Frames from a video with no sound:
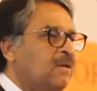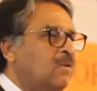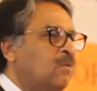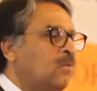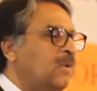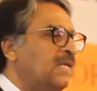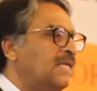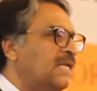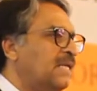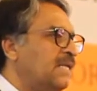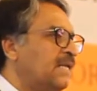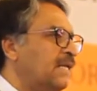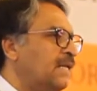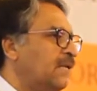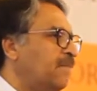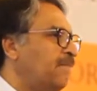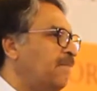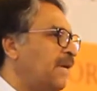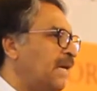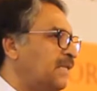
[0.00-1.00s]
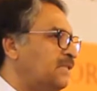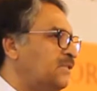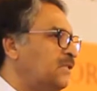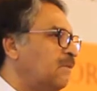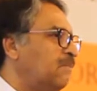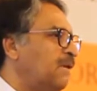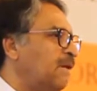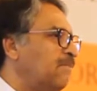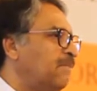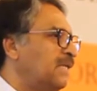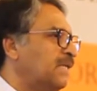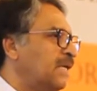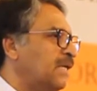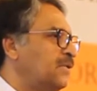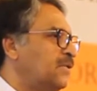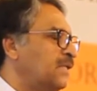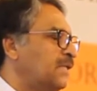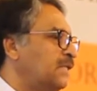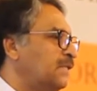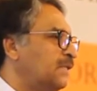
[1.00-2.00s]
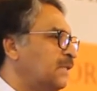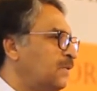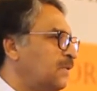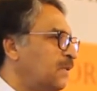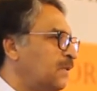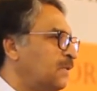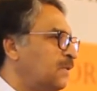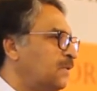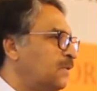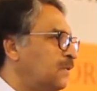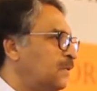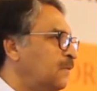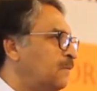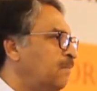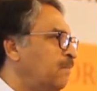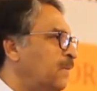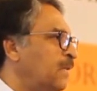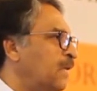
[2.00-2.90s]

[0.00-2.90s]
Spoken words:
with other SCO member countries in order to